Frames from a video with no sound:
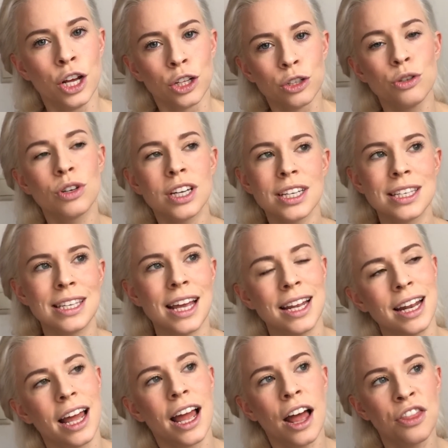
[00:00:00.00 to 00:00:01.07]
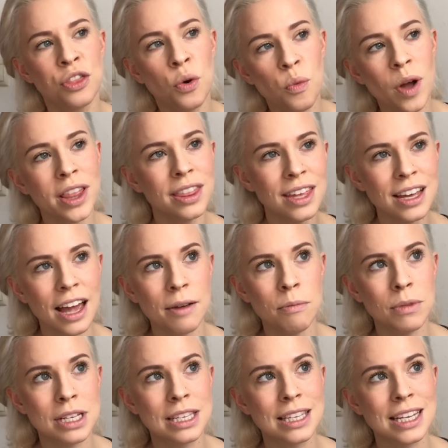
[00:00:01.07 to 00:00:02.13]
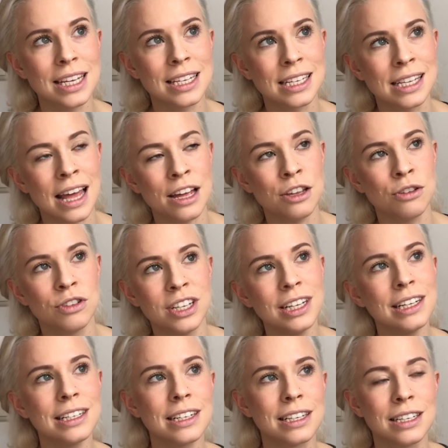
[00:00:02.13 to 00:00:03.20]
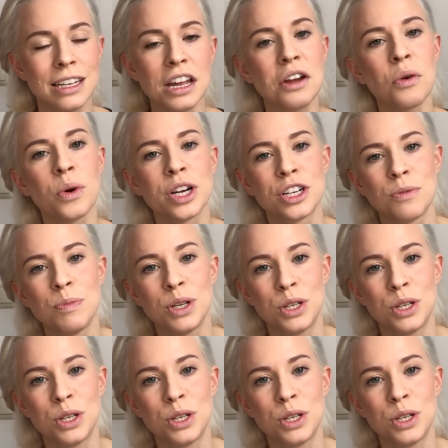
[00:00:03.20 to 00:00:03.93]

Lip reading: Lucas said, the one thing I'm missing is that you didn't distinguish